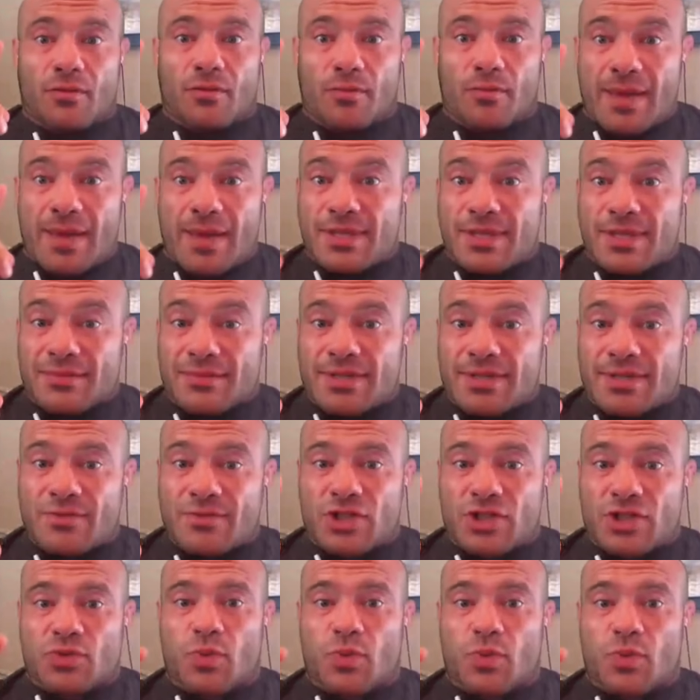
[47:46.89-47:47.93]
Maybe
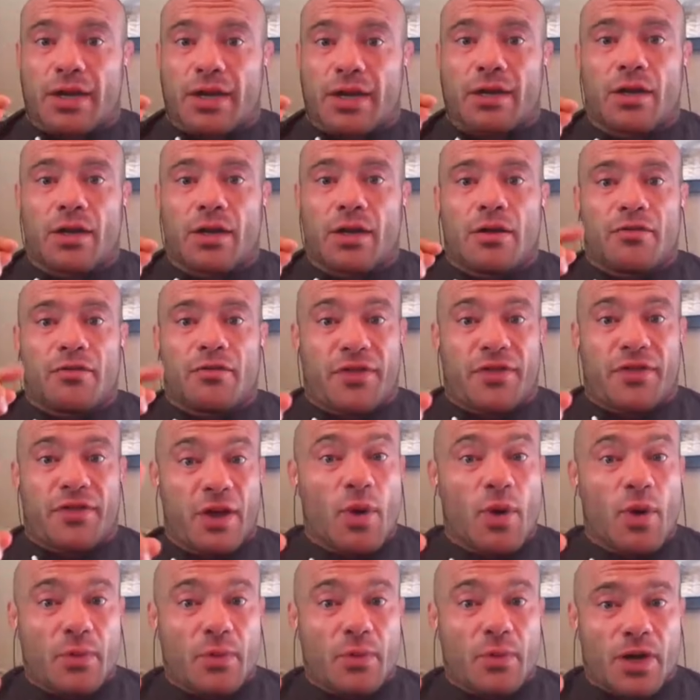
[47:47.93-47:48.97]
sometimes just one.
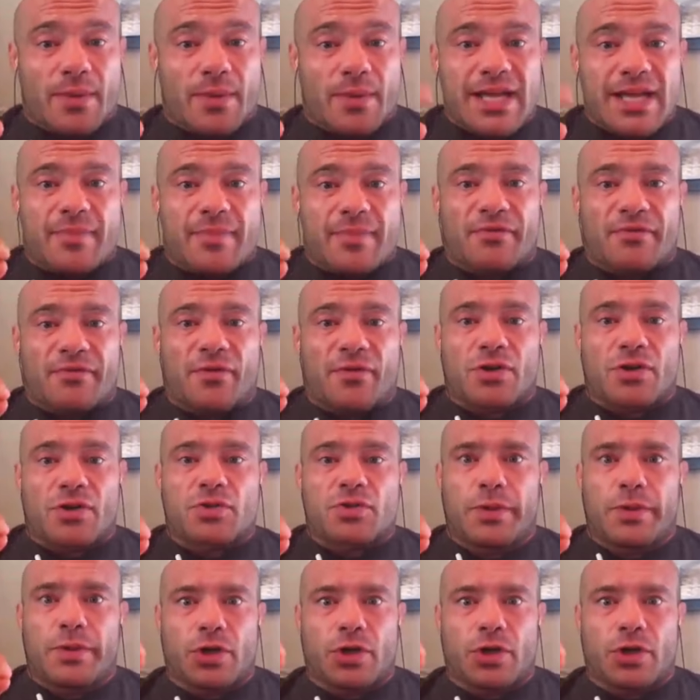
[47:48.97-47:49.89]
Thing one would always happen first.